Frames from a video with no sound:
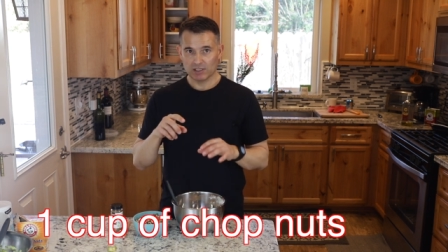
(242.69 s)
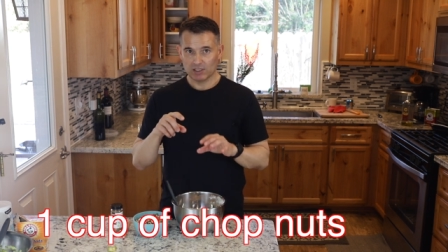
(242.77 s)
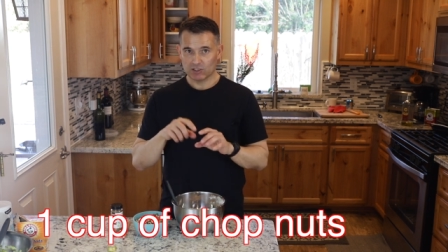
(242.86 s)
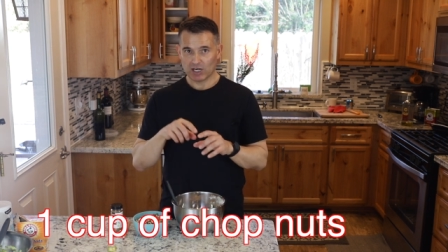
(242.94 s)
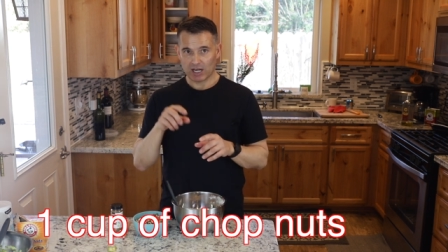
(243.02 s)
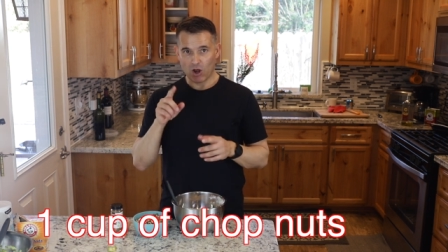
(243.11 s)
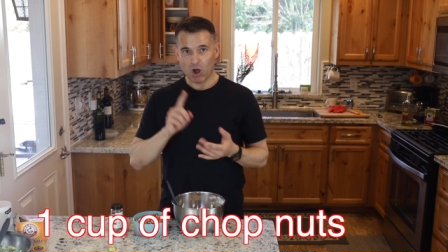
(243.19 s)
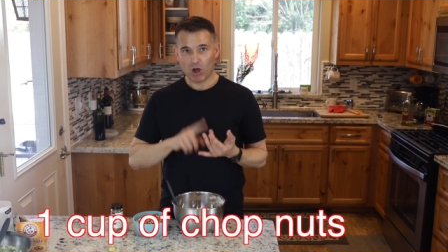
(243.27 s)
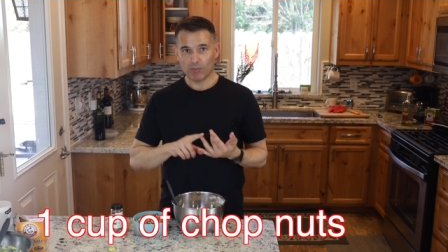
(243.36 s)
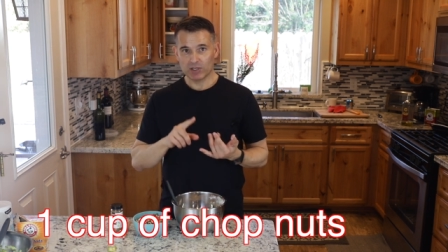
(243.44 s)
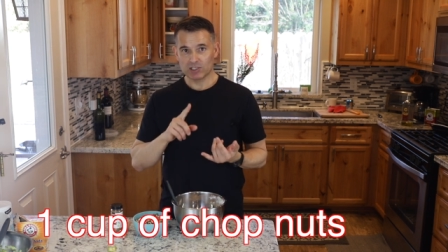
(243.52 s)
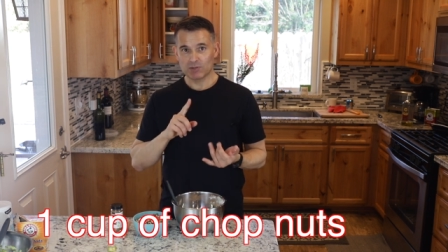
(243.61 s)
She had
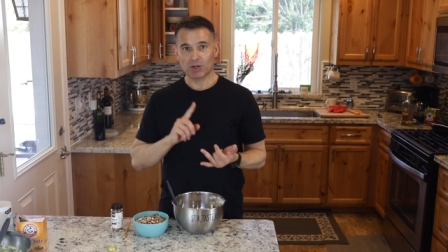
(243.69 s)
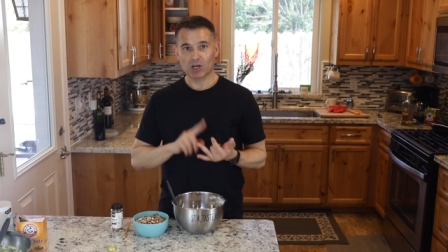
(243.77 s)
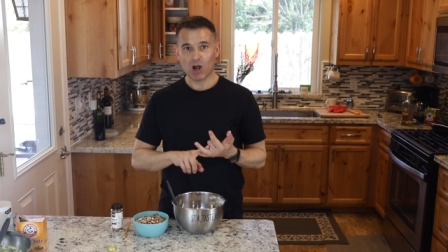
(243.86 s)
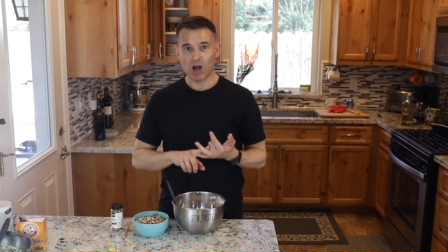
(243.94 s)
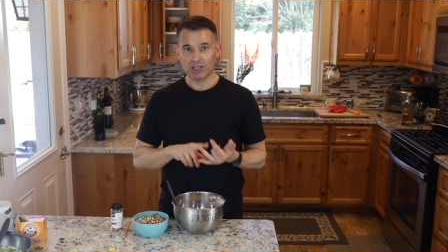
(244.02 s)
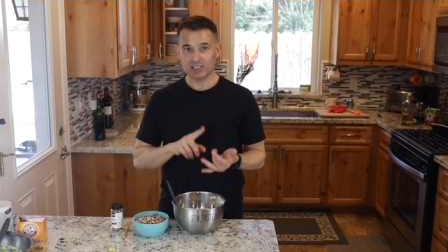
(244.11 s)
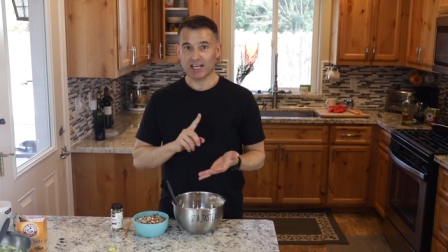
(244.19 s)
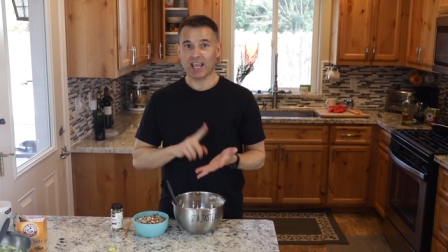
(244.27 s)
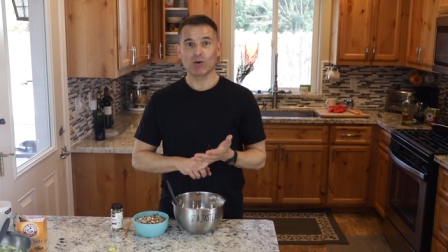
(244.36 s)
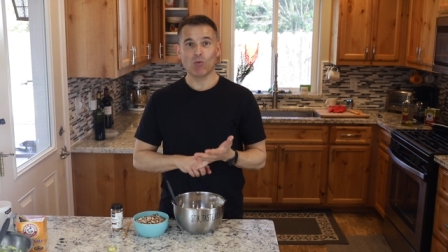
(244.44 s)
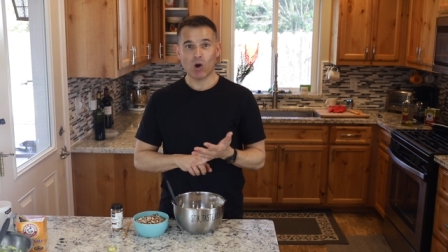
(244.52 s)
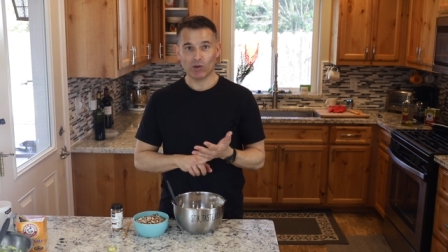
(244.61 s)
almonds, pecans, and
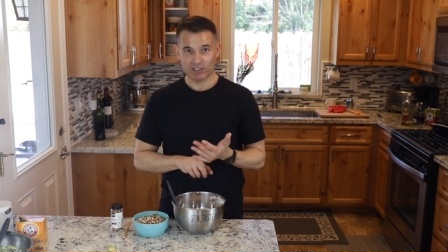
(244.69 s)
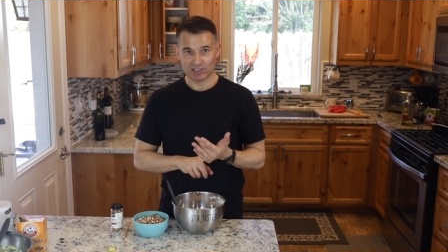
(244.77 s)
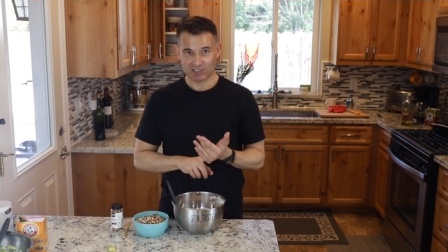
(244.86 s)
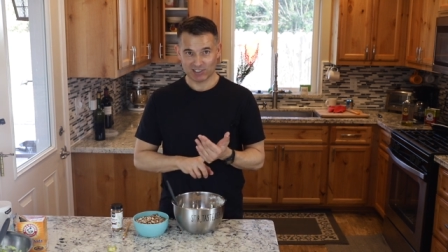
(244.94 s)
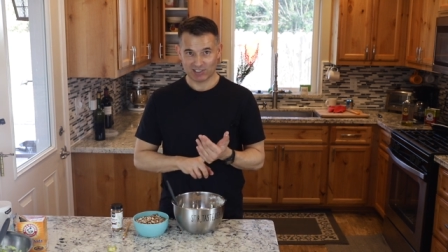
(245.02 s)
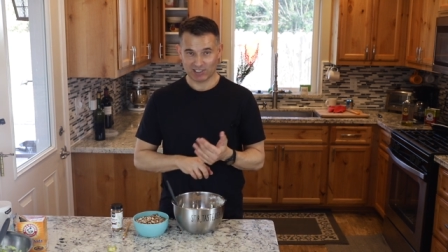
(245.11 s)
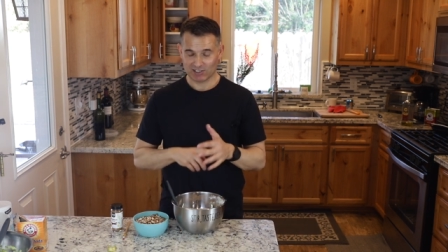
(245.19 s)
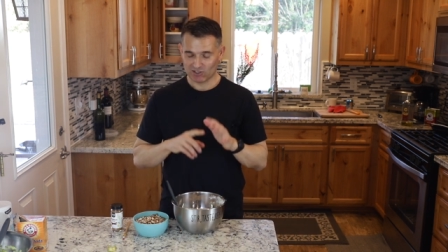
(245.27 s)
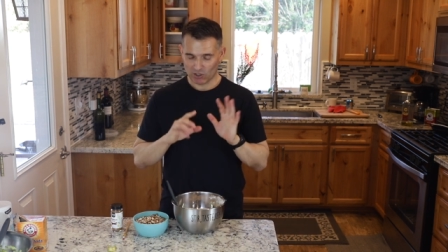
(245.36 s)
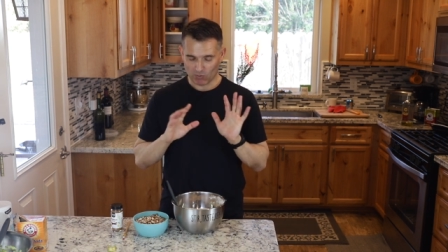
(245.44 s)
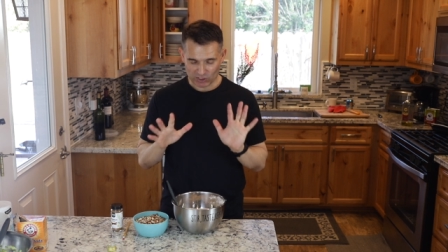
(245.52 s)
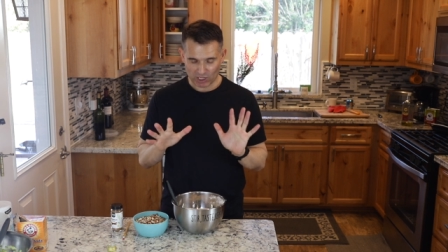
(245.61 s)
walnuts listed.
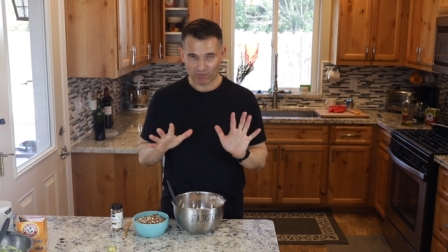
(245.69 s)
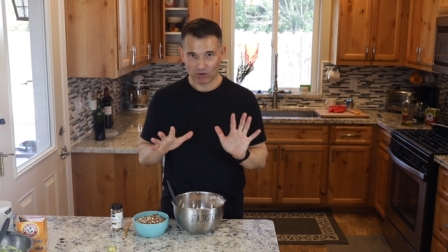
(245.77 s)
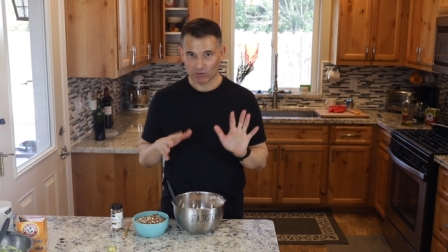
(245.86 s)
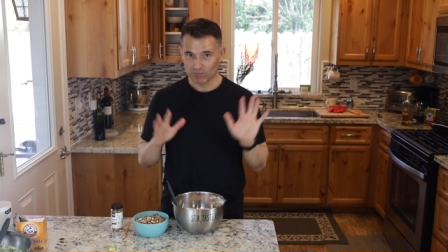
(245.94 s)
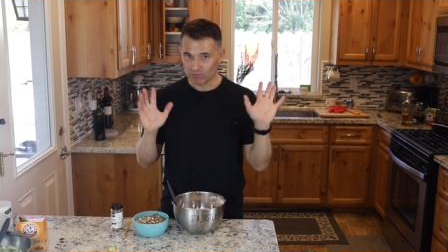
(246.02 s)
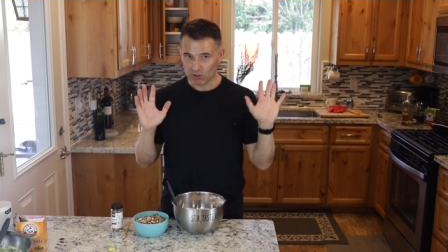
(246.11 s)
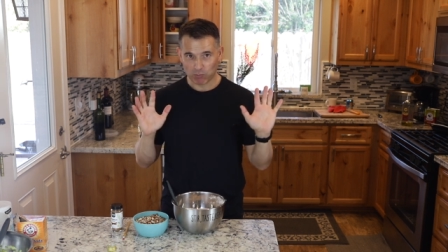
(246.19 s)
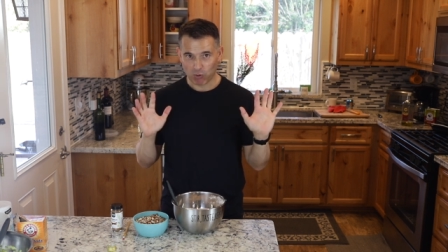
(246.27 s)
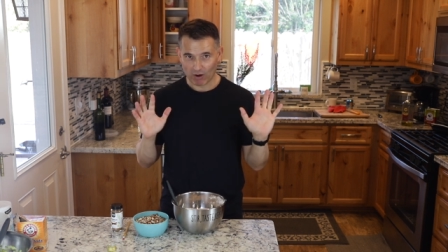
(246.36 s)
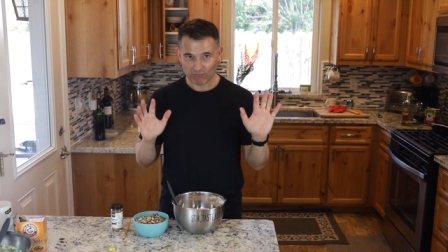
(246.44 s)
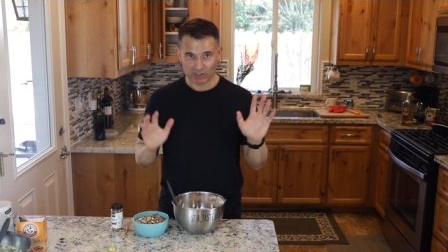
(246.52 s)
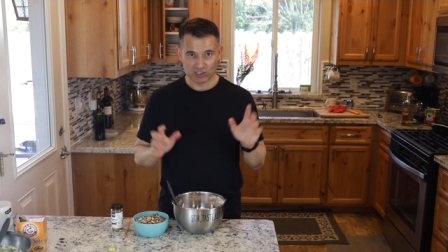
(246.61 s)
So whichever your
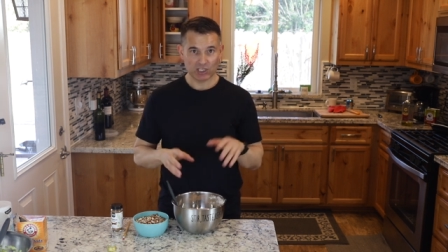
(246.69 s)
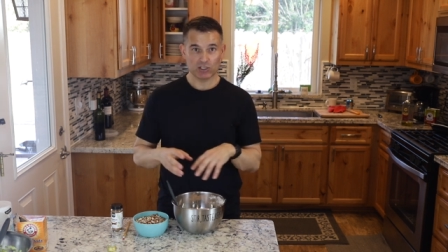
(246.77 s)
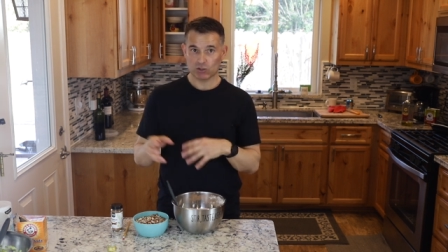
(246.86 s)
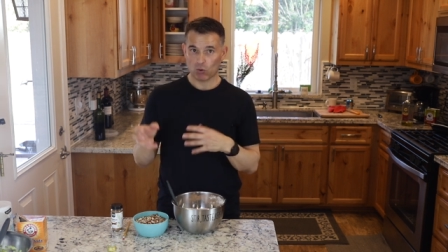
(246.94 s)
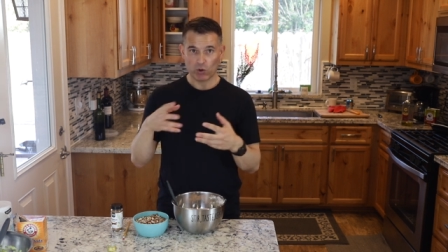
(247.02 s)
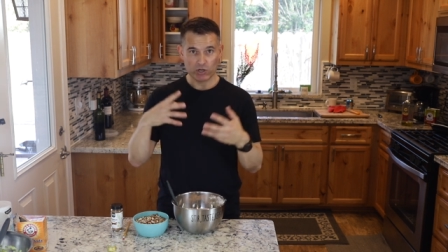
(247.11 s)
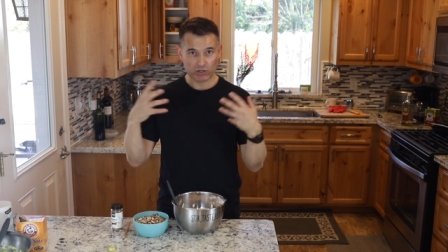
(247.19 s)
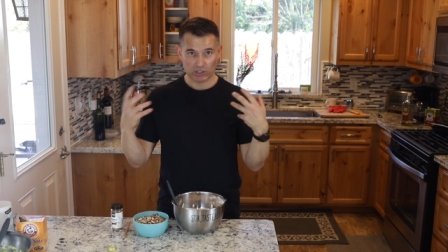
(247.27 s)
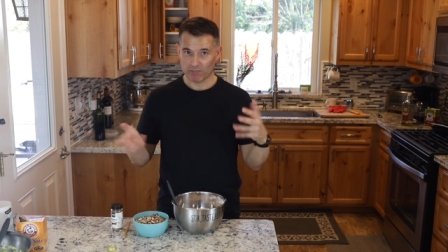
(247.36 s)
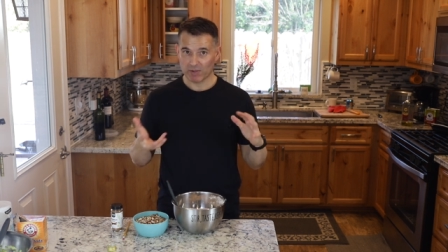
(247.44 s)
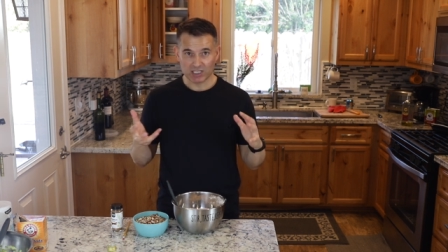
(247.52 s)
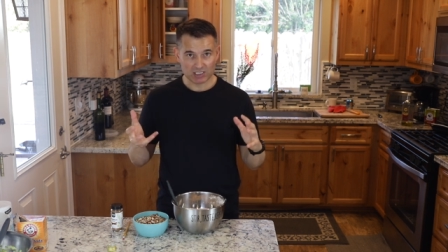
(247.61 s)
preference is, or you can
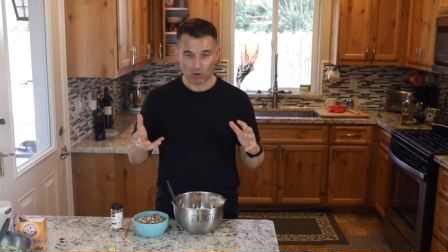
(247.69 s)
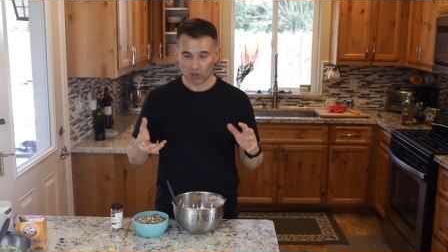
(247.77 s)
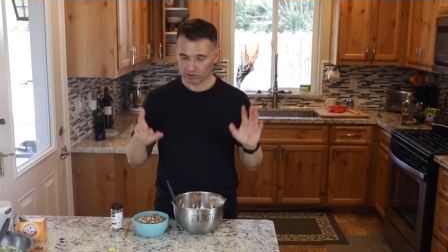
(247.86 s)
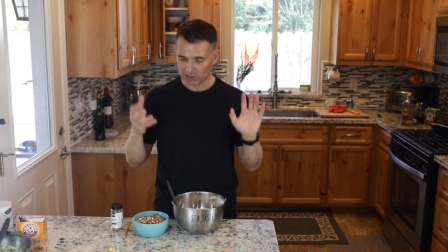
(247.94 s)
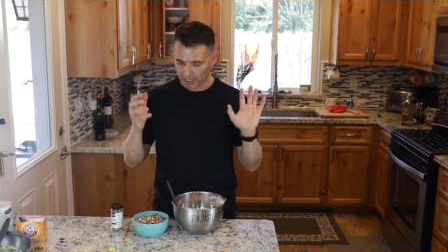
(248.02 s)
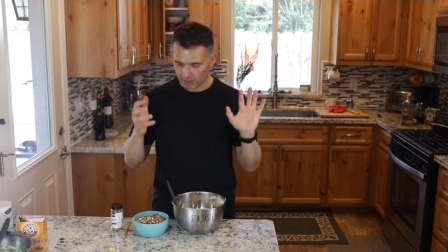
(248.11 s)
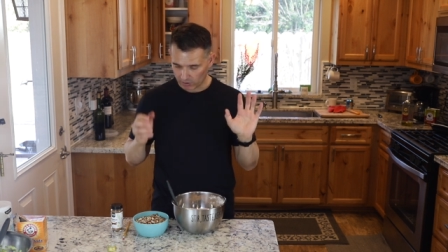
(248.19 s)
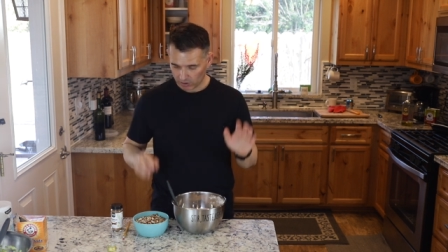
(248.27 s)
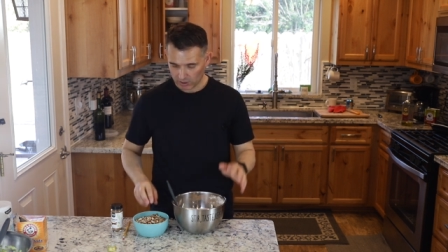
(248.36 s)
mix them all together.